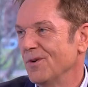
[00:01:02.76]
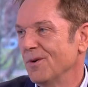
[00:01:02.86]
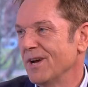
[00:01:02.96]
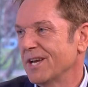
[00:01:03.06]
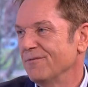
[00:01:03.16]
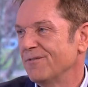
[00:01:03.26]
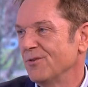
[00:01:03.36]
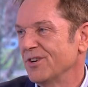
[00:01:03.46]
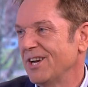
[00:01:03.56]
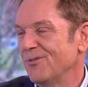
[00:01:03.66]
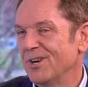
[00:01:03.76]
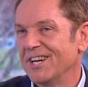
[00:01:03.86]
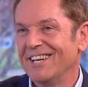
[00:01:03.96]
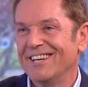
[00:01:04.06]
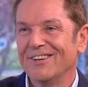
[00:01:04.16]
No, I make them feel
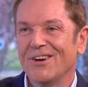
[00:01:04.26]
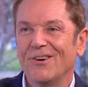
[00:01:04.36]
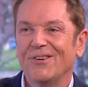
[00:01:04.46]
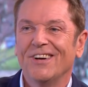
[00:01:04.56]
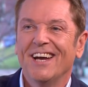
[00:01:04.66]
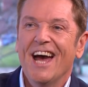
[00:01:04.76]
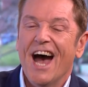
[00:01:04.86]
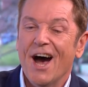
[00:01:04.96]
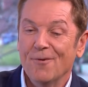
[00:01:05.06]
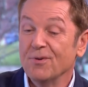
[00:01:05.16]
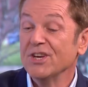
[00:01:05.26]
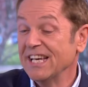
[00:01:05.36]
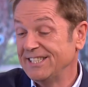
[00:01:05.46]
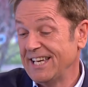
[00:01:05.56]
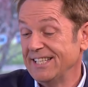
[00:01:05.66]
guilty, you know. But
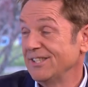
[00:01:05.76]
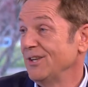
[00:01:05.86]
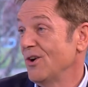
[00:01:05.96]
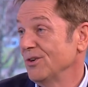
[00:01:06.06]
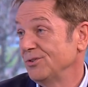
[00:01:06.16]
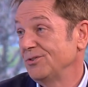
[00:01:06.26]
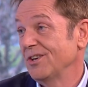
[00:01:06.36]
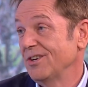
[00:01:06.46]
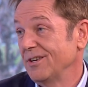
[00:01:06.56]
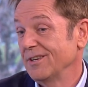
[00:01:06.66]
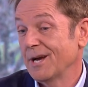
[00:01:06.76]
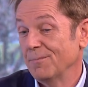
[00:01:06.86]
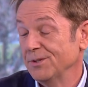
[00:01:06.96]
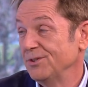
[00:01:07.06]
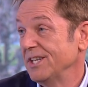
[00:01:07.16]
yes, it is the last
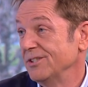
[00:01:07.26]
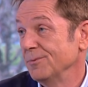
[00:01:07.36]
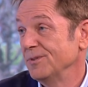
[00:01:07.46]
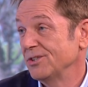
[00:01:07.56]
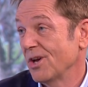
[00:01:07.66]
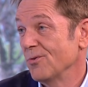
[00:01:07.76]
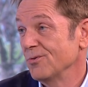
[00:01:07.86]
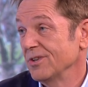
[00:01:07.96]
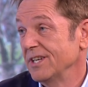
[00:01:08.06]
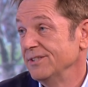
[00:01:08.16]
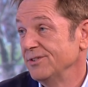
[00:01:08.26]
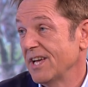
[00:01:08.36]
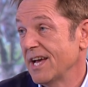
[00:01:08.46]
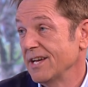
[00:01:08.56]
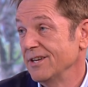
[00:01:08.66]
couple of seats to be sold. Is
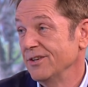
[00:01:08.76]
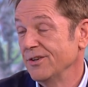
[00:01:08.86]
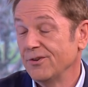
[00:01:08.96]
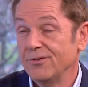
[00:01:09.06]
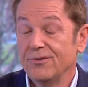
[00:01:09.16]
that, you know?